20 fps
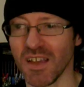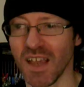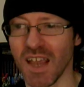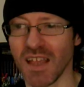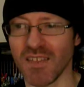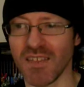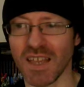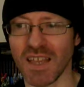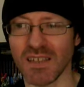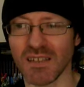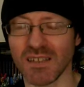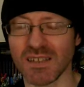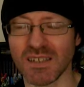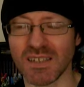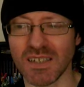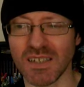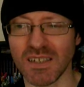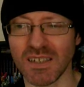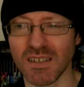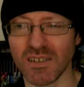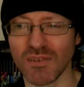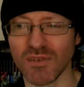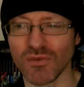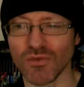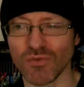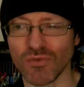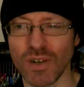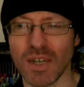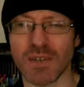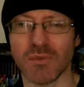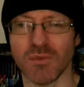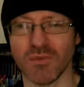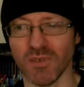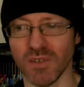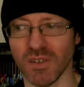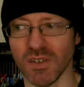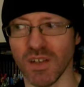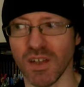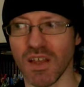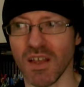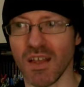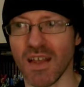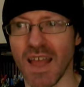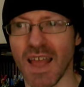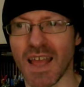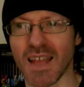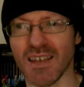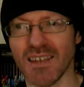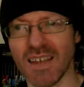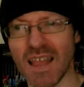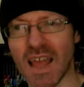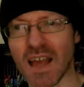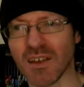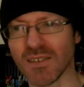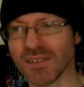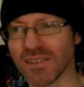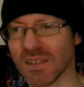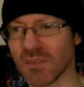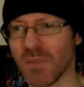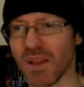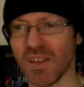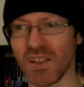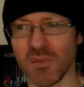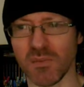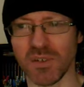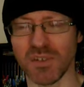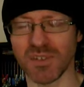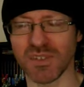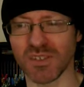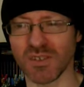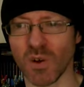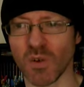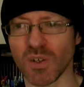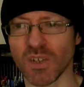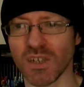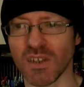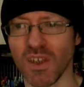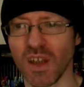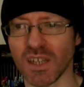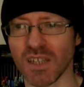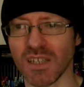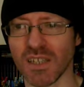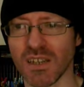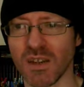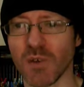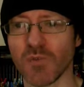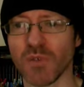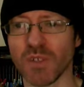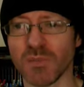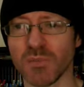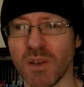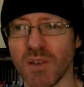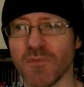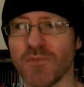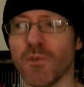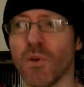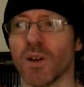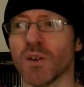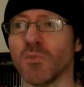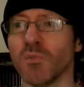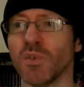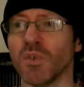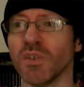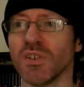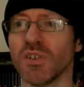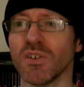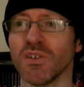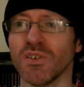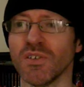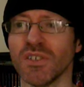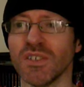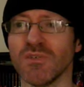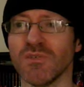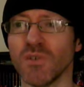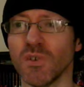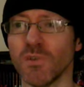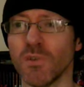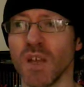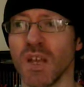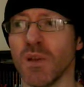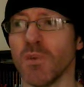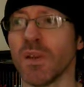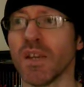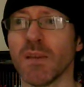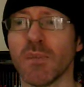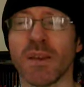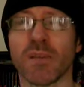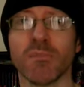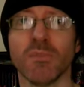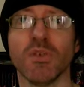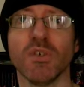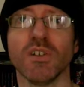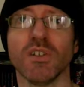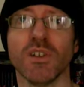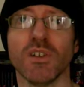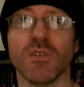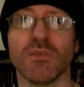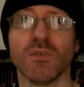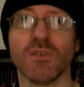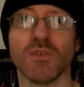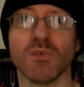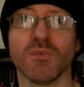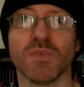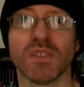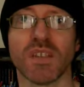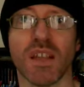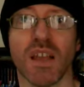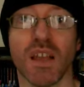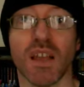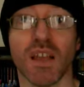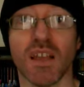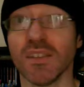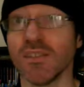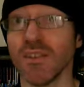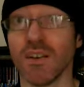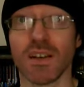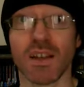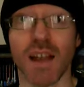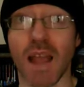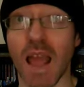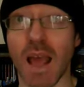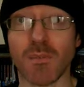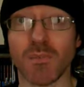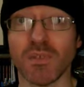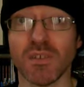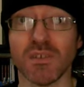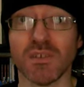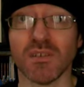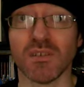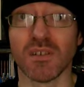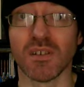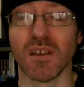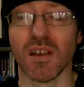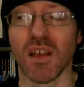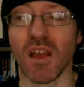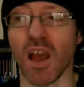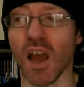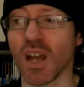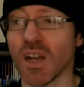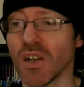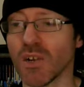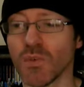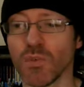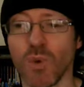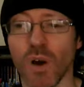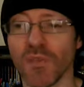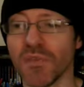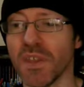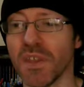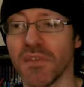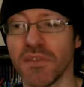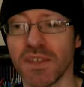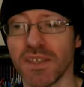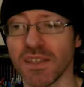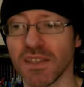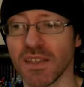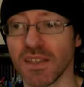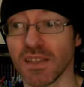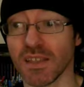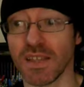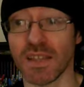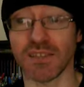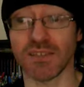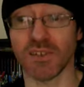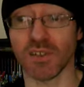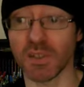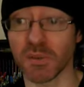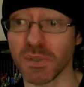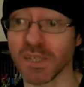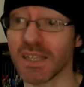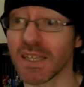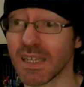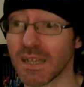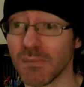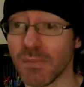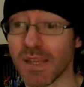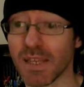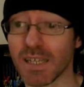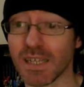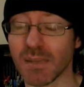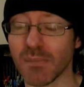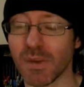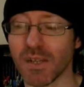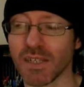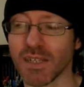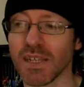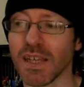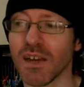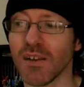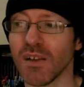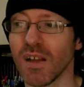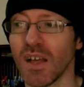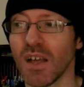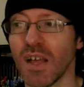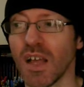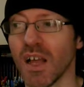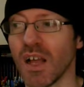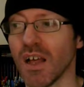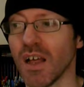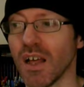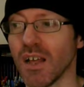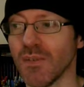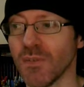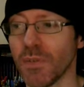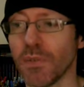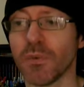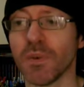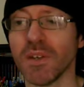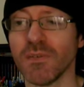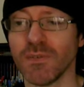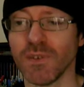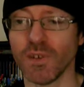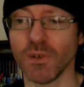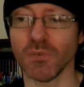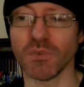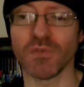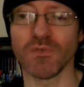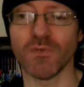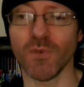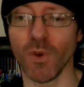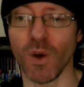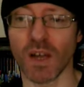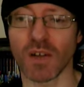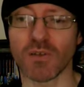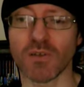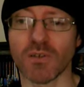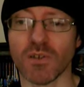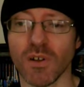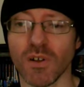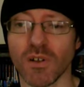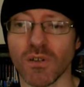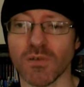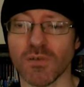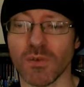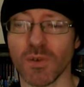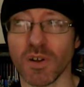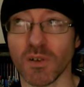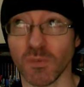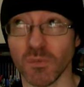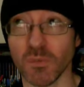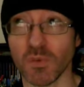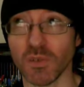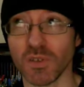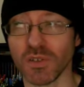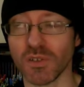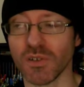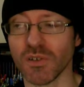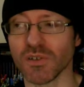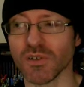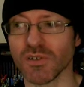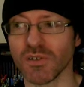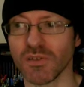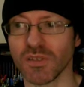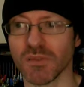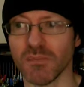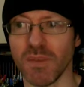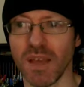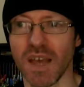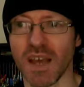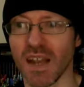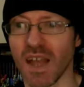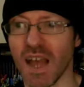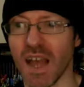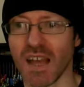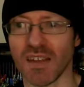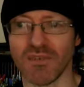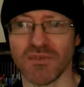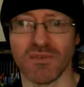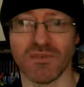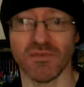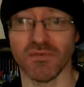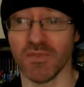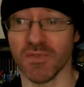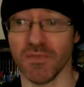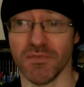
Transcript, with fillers: and they did great with it. And now somehow they've been sold into the idea, oh, if we spend four hundred million dollars on this film, we're going to make billion-dollar films. It's not going to happen. I don't know what they're thinking, and that's the only way they're going to make any money now. Three films, four hundred million dollars, so it's about one hundred